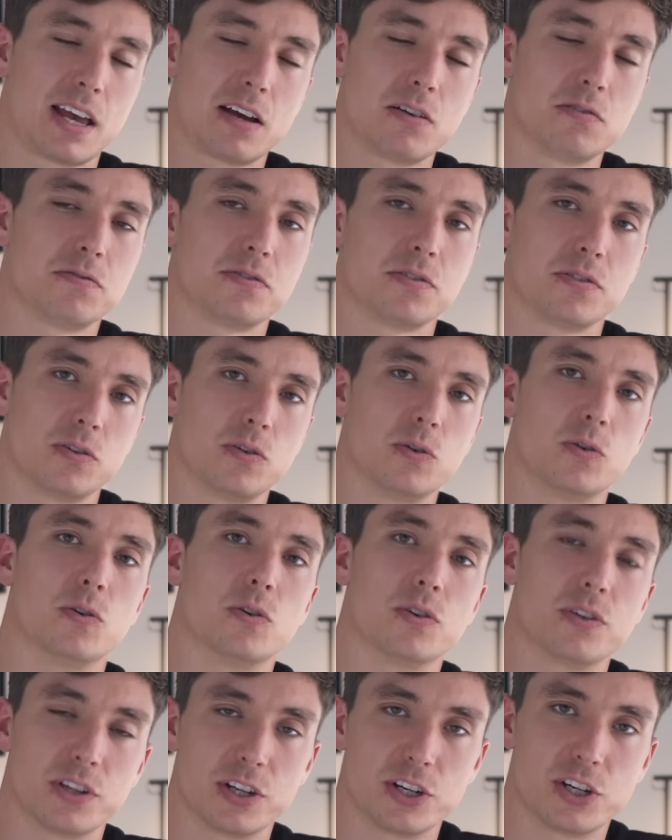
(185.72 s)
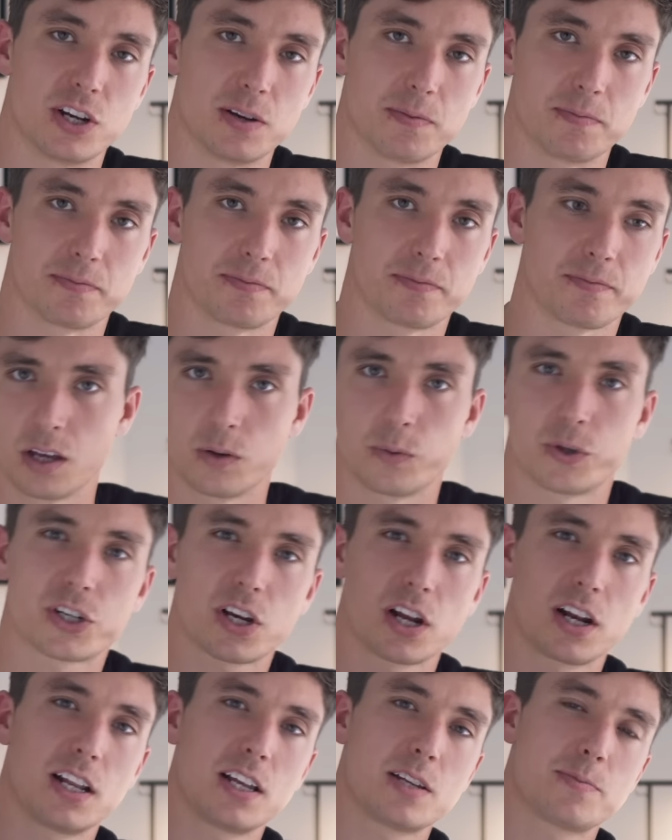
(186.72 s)
health or the gym. Which
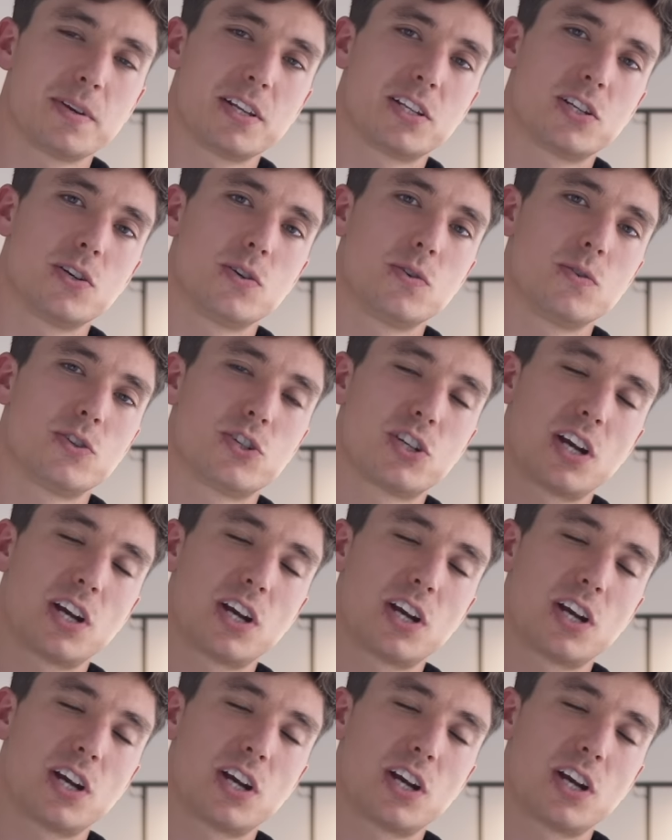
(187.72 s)
kind of leads me to